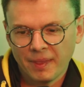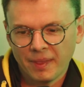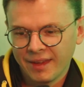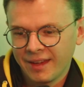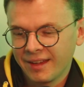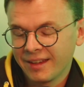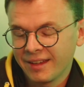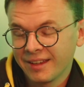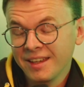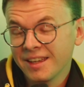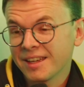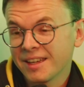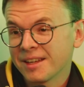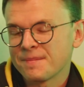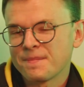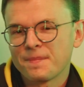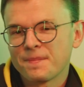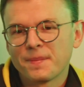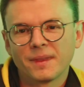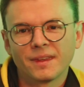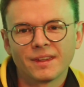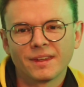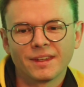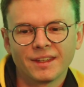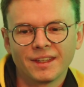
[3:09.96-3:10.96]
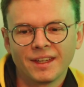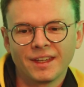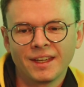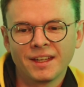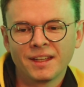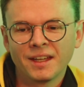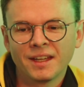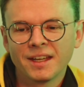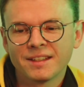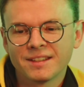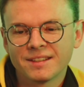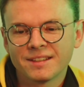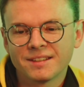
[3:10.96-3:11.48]
Yeah. And
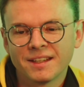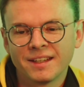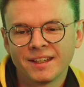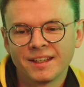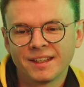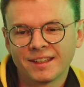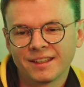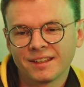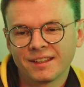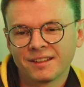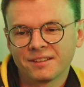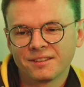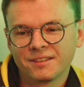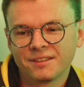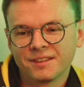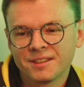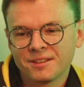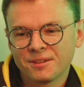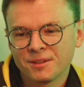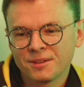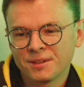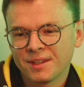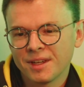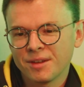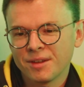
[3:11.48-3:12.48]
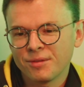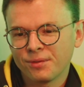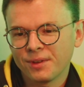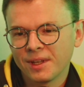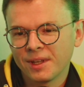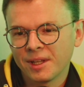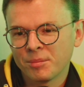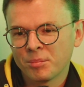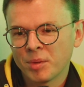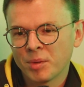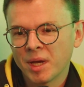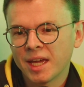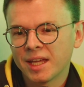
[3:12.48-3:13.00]
that's like, it's just they
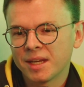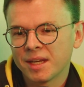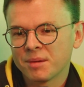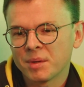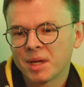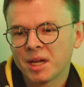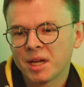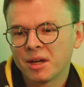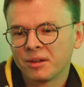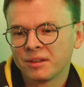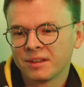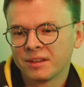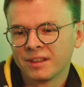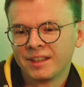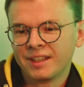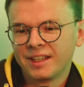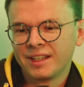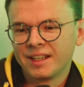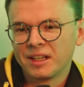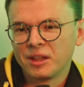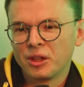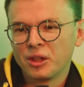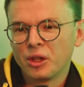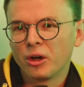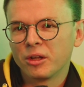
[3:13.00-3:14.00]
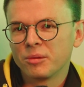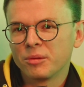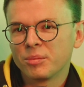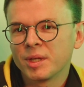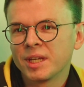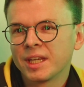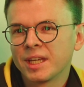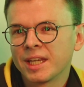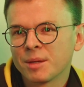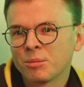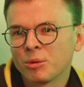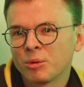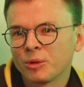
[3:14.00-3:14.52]
feel bad about not
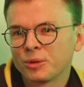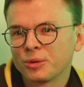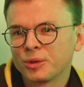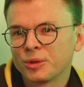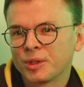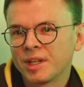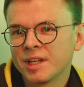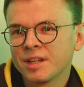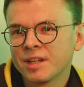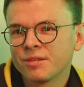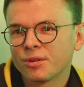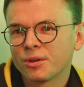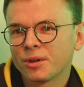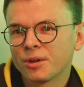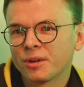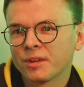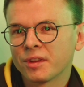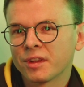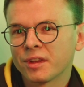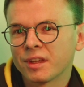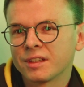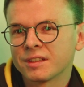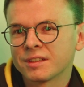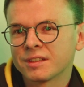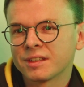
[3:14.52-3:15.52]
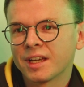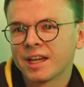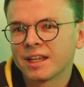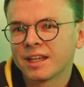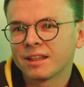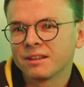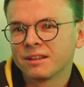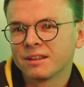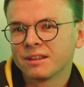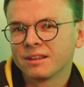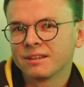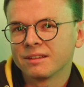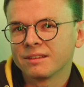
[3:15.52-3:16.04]
being able to deliver on things that
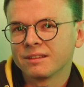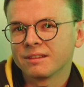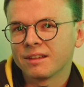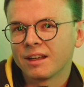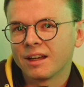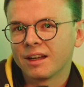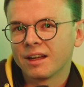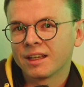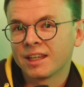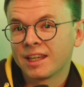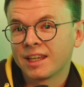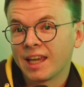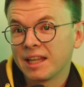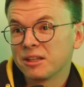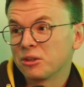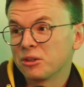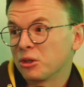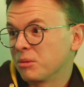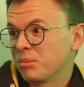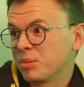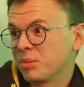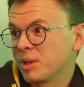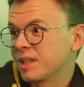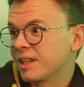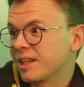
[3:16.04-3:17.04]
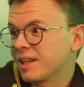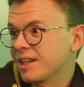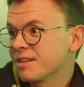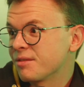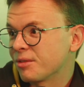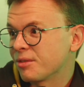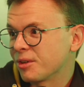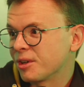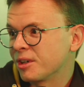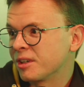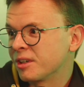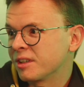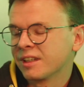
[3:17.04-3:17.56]
cannot be
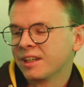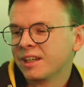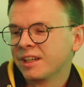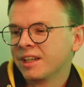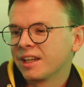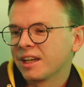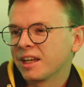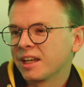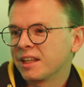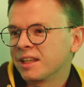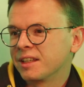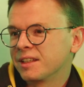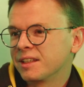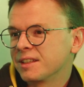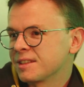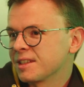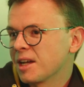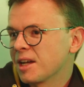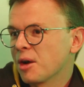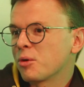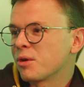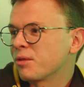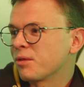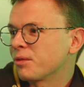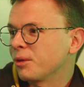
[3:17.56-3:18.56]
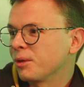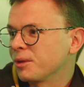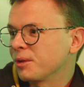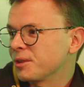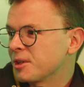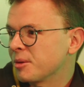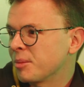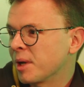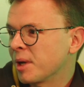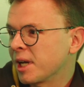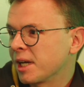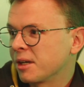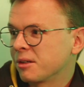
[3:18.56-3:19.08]
delivered. And then it's our fault
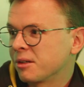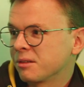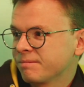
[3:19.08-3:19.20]
somehow.